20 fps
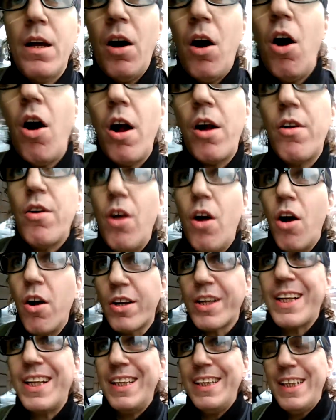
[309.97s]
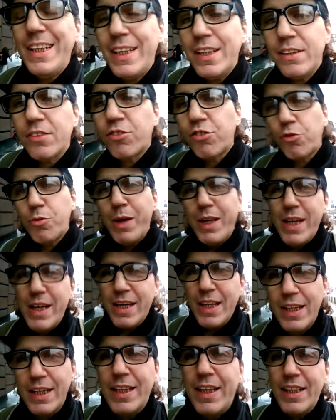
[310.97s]
are are clean, squeaky
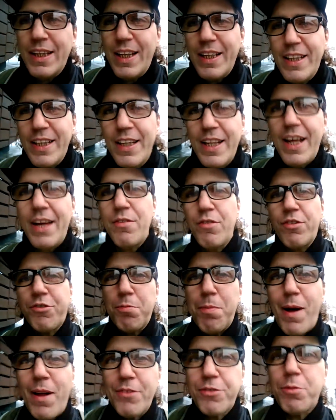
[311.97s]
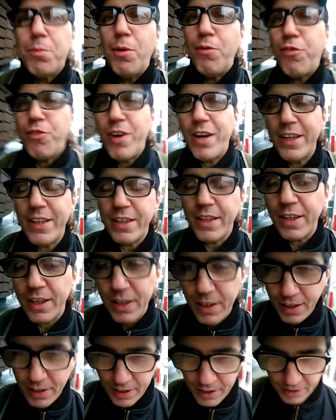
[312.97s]
clean, like they're not responsible for anything.
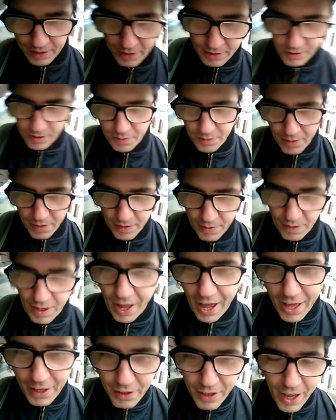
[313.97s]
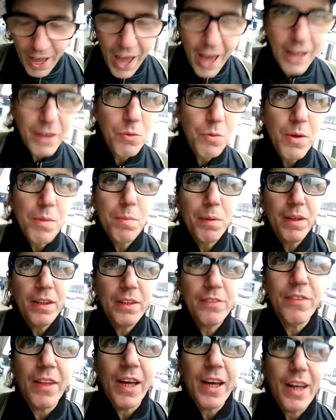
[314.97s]
How do, how do we
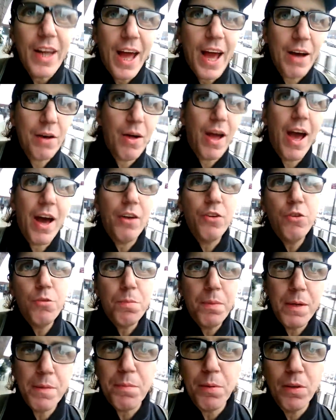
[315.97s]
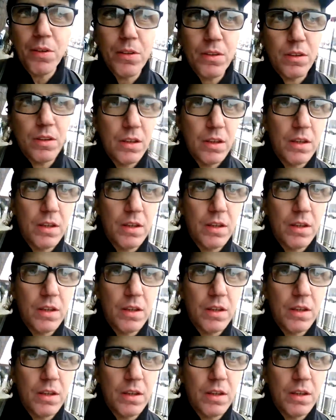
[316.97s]
believe that? How how do people?